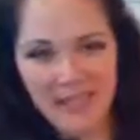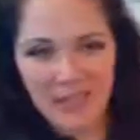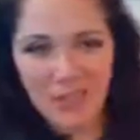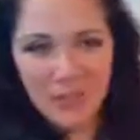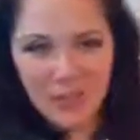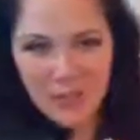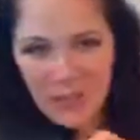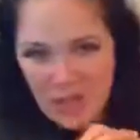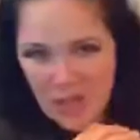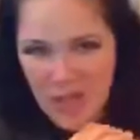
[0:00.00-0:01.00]
on Julie's
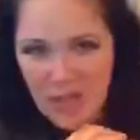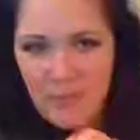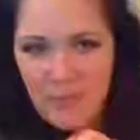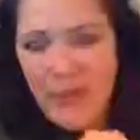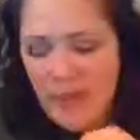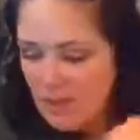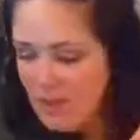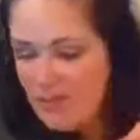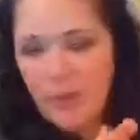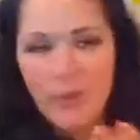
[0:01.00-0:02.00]
giant beanbag on
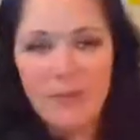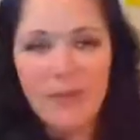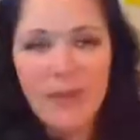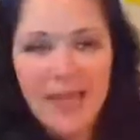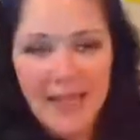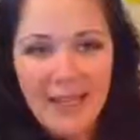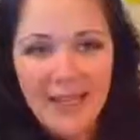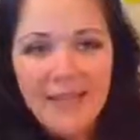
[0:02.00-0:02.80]
the floor with my blankie.